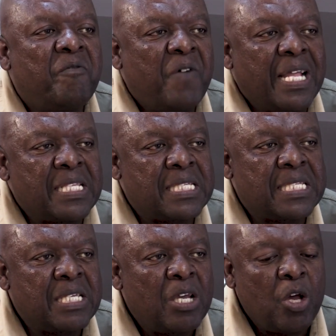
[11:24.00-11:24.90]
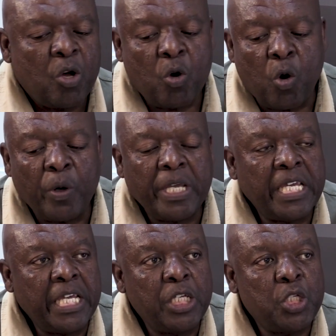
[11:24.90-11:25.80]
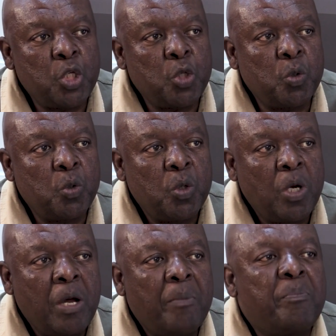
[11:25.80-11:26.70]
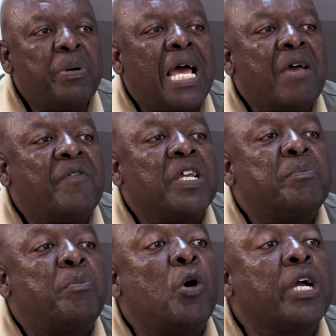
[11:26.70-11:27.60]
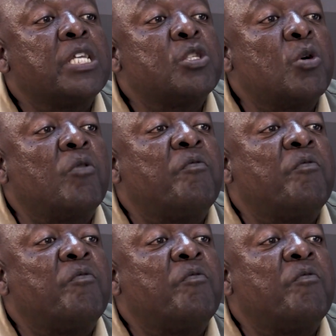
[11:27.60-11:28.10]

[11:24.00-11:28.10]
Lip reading: funds going into private pockets of